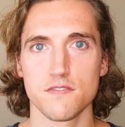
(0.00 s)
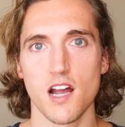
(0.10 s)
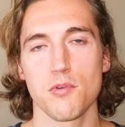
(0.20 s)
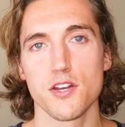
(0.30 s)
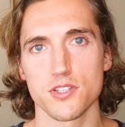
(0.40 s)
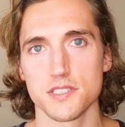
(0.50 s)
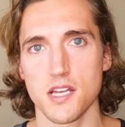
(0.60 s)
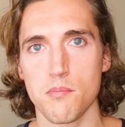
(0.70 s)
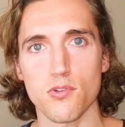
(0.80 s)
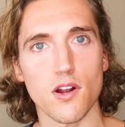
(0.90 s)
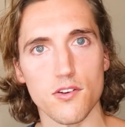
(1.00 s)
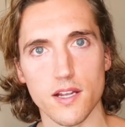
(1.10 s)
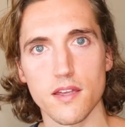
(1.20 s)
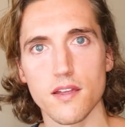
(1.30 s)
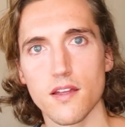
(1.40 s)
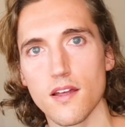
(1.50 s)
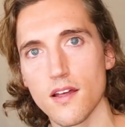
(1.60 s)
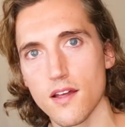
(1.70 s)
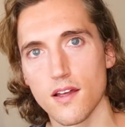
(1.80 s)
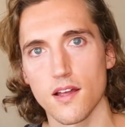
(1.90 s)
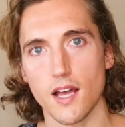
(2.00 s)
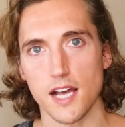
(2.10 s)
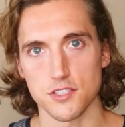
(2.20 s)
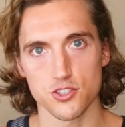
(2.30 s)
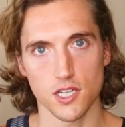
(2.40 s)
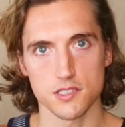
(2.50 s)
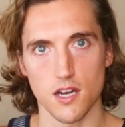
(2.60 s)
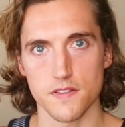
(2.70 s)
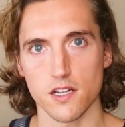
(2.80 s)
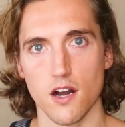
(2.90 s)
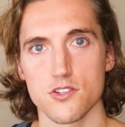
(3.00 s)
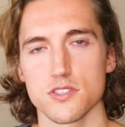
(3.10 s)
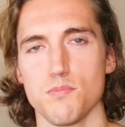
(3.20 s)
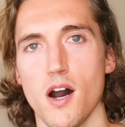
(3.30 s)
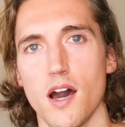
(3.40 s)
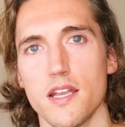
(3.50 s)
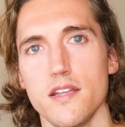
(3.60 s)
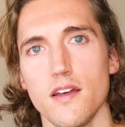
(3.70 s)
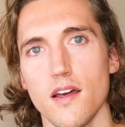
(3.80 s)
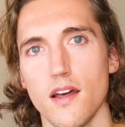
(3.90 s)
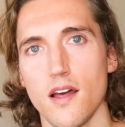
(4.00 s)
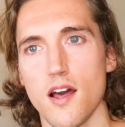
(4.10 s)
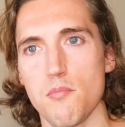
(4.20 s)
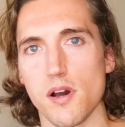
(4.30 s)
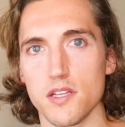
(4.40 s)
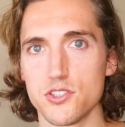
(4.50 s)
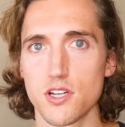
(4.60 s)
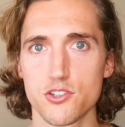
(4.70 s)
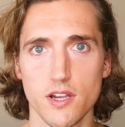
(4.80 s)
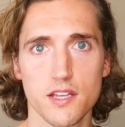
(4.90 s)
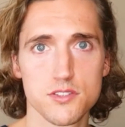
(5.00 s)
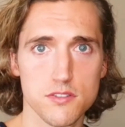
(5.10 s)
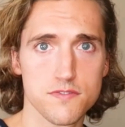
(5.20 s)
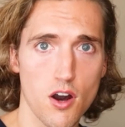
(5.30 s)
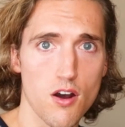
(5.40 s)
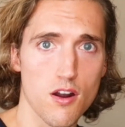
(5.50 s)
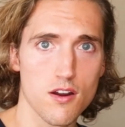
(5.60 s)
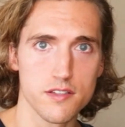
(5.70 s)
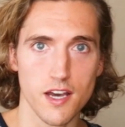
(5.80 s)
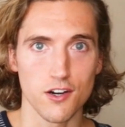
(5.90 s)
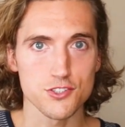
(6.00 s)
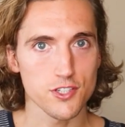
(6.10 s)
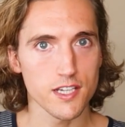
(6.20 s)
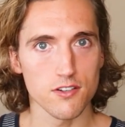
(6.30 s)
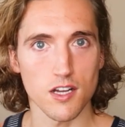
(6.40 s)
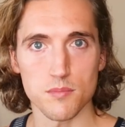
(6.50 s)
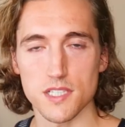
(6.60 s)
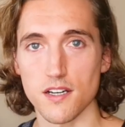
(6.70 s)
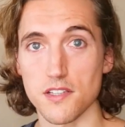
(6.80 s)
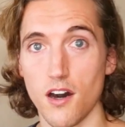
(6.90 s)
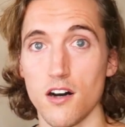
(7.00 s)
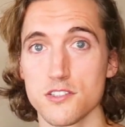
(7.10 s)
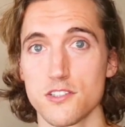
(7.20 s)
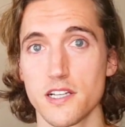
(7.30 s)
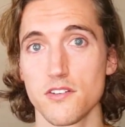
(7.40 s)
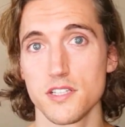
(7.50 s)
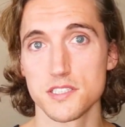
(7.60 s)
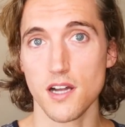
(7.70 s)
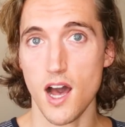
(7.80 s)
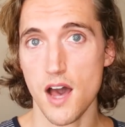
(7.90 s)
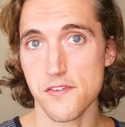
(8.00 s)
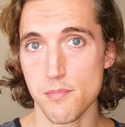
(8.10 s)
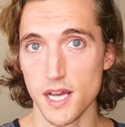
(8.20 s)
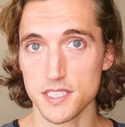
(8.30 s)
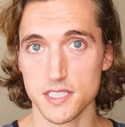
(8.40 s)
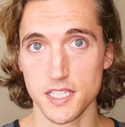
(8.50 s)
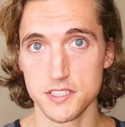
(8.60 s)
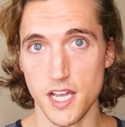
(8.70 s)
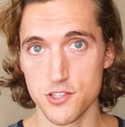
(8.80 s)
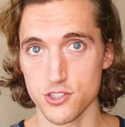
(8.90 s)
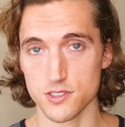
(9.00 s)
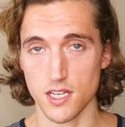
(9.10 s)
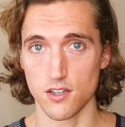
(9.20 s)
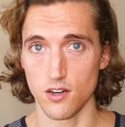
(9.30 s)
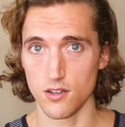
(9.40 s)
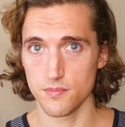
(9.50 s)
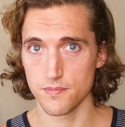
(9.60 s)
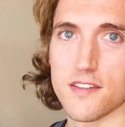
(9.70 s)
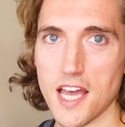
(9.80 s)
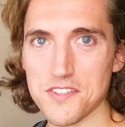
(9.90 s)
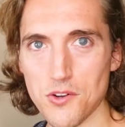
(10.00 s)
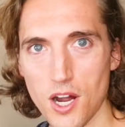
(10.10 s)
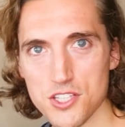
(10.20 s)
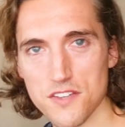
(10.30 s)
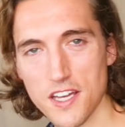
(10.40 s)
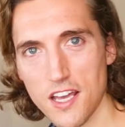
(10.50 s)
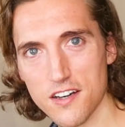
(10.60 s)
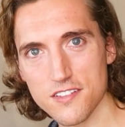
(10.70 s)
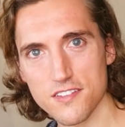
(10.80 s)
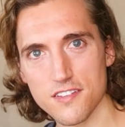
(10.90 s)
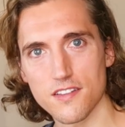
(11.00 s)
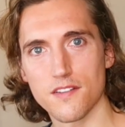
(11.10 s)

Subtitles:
your vibration temporary as it shuts off the conscious mind. But you start drinking too far and the alter ego comes out, and the alter ego does not have your best intentions at all. Thanks for watching the video.